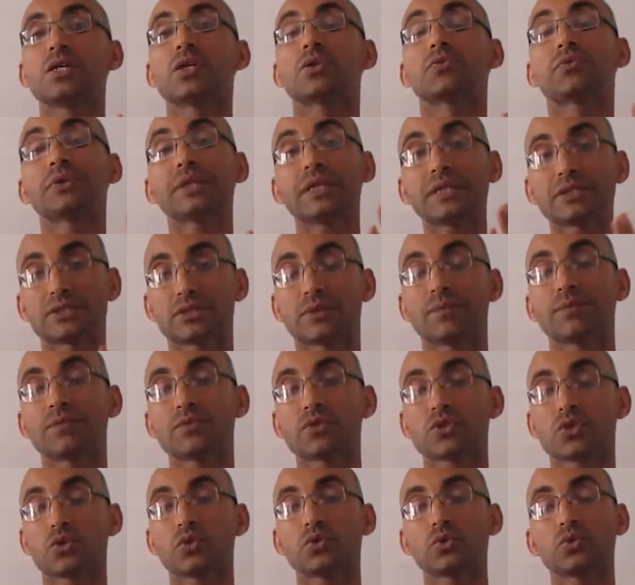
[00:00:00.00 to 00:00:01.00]

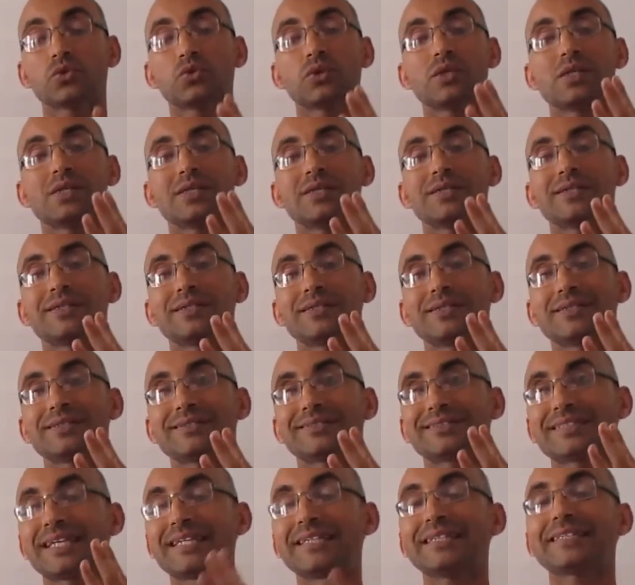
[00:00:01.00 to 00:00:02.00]
reason to
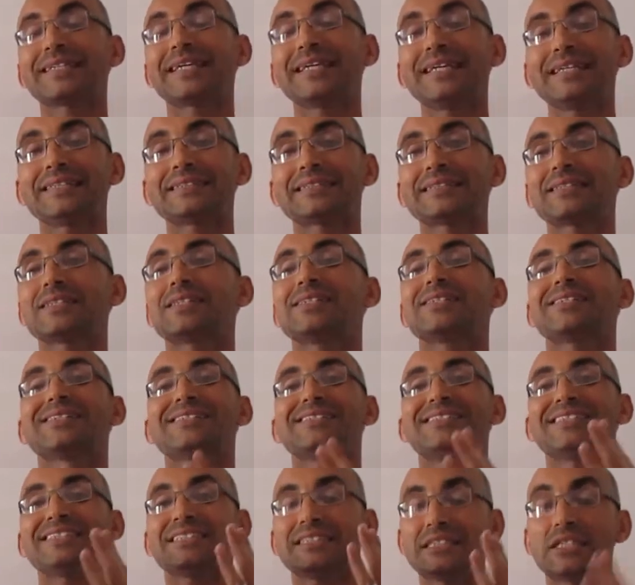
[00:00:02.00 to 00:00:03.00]
take his
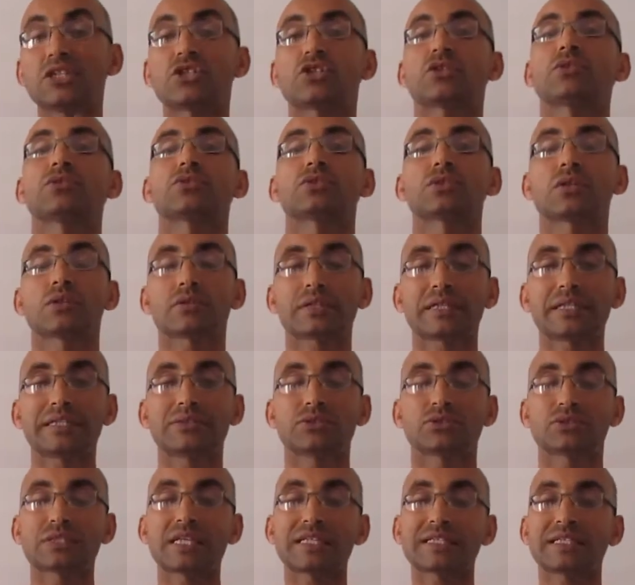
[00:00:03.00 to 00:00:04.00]
decisions, okay,
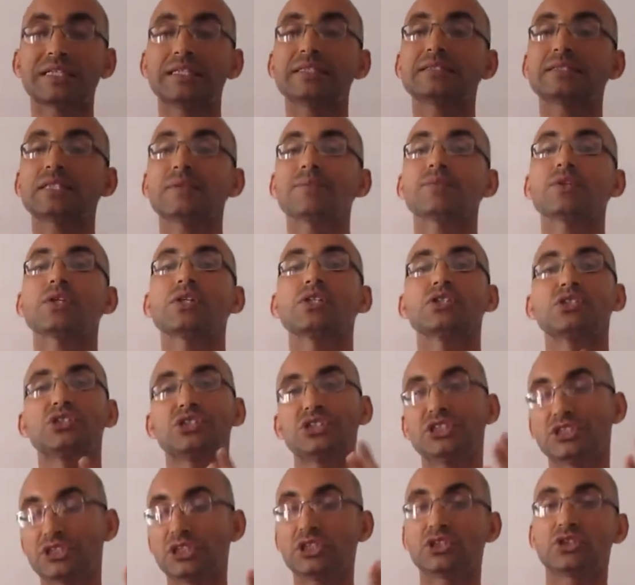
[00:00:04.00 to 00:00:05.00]
to take his
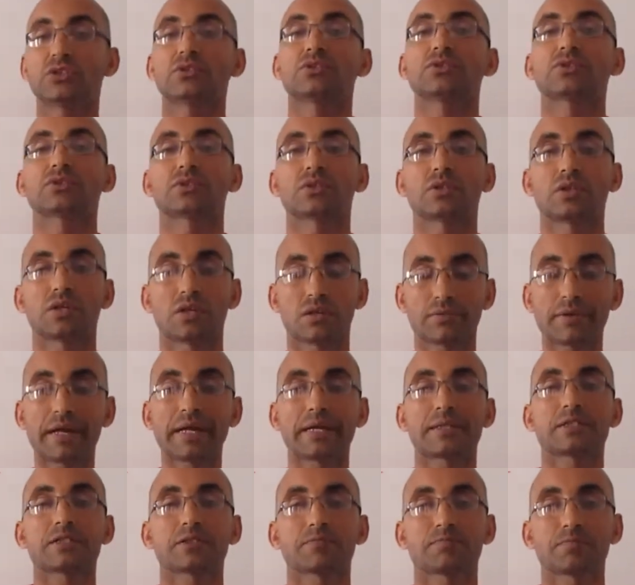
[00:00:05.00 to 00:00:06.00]
decisions,
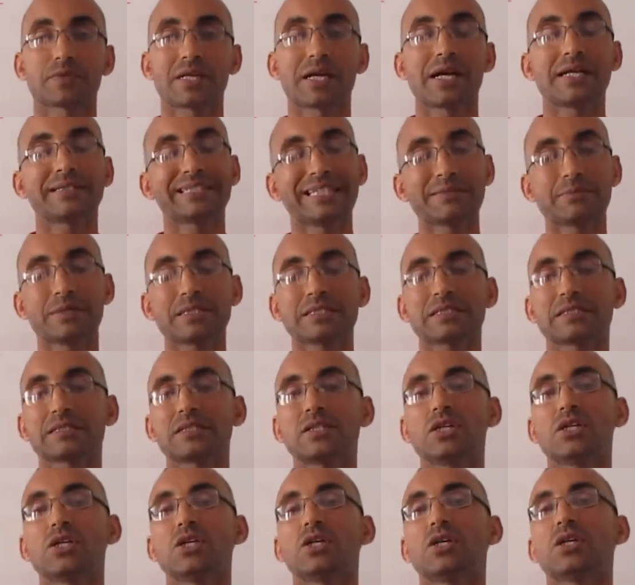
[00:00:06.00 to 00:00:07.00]
right, and he must
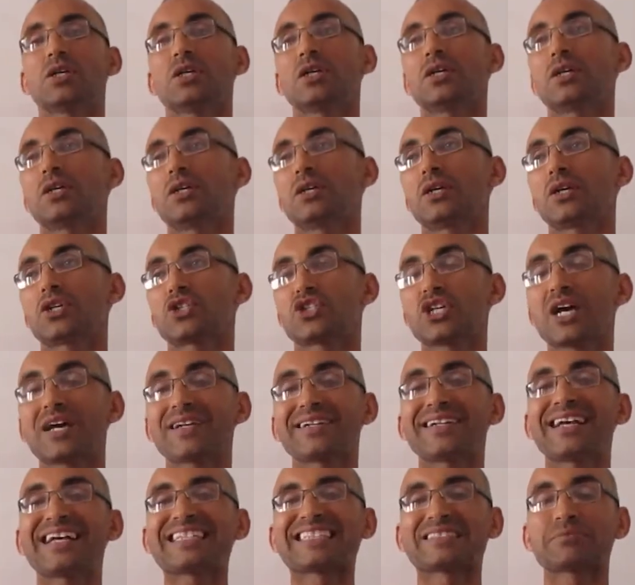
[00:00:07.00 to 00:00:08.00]
shun
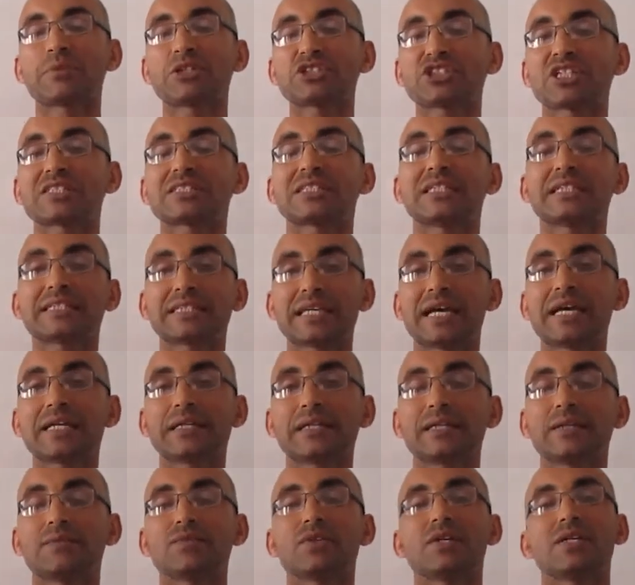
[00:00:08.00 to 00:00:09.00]
as much as he
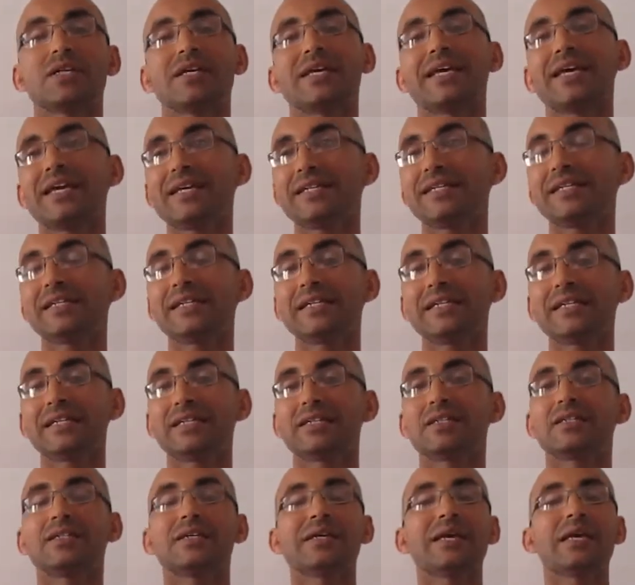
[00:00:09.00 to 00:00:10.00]
can
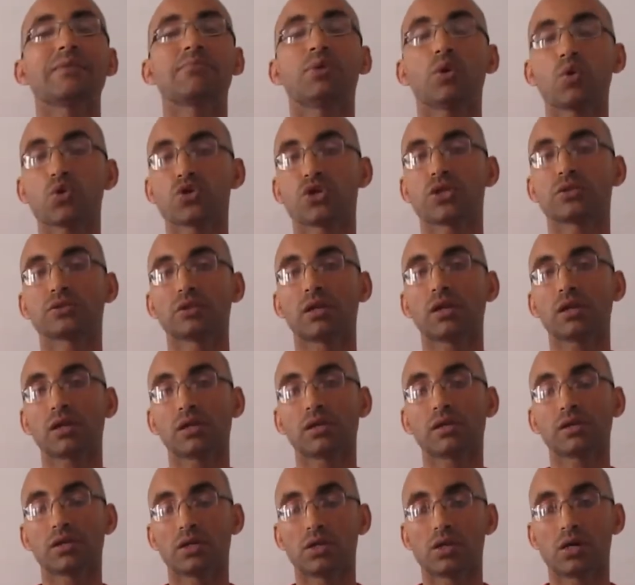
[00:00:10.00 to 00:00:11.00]
any
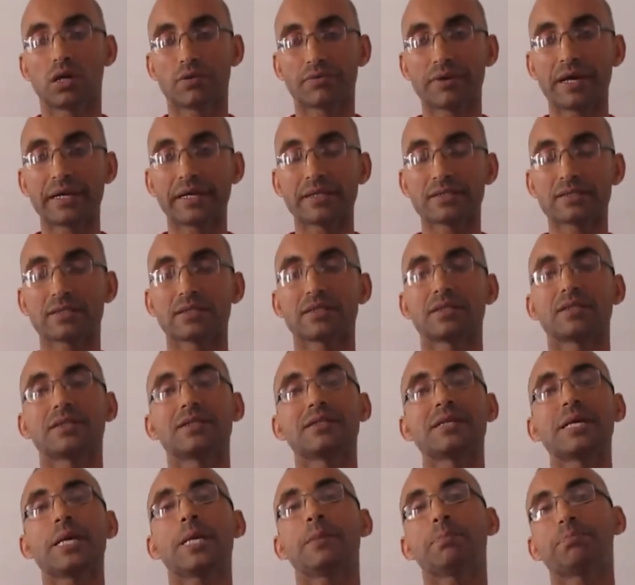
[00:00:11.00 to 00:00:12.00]
emotional, right,
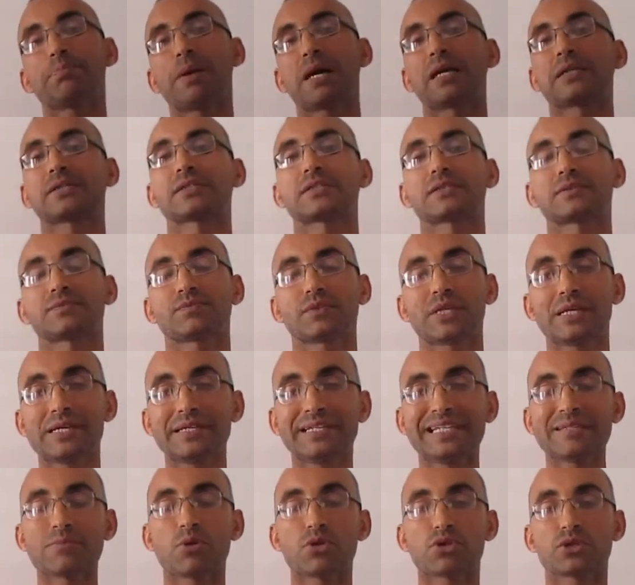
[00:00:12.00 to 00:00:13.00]
impulse,
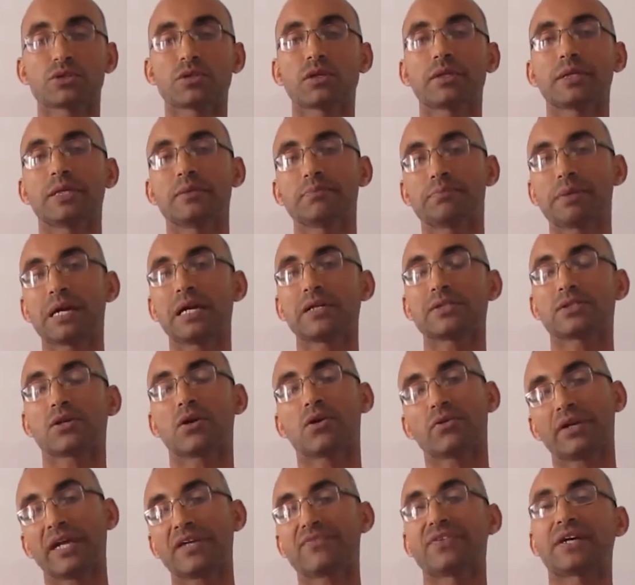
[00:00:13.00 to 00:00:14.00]
any emotional impulse
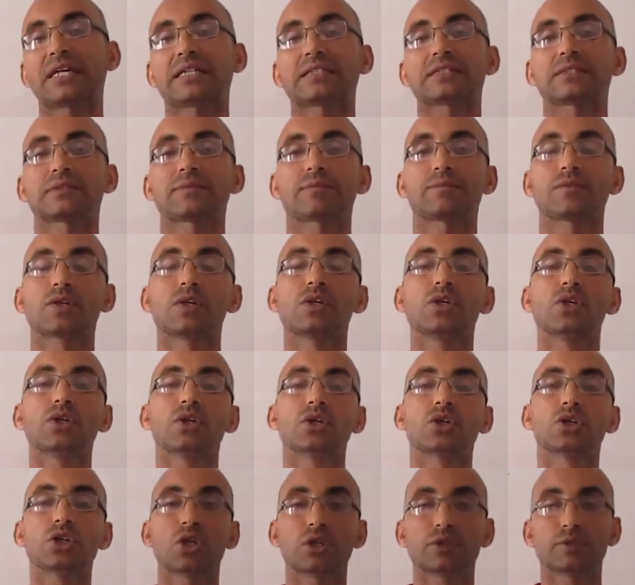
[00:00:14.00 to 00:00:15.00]
or effect.
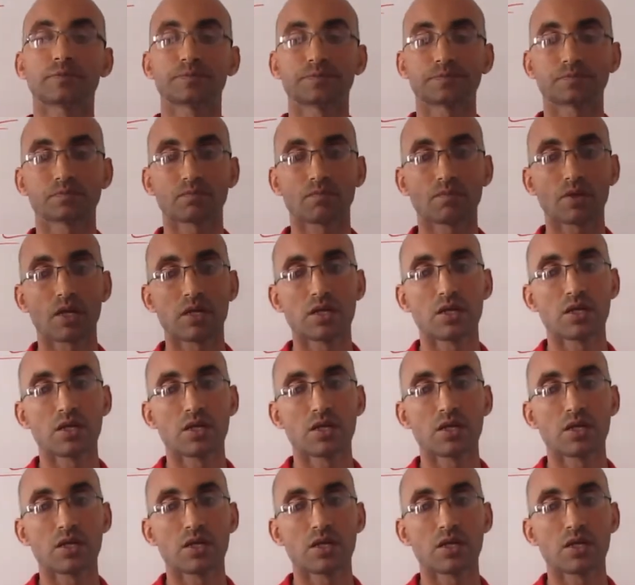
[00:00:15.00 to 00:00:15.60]
Good.